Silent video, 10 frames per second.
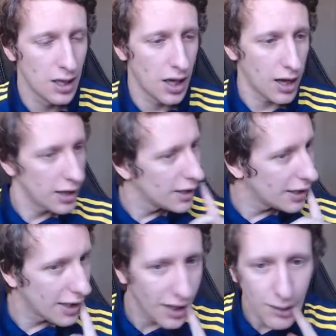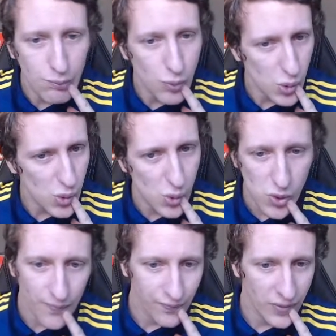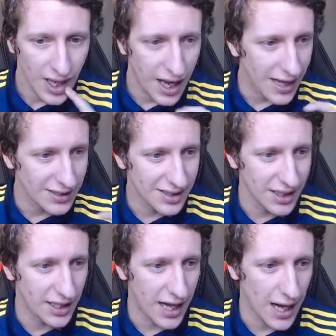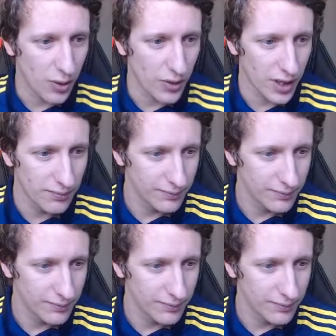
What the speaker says: I'll see how the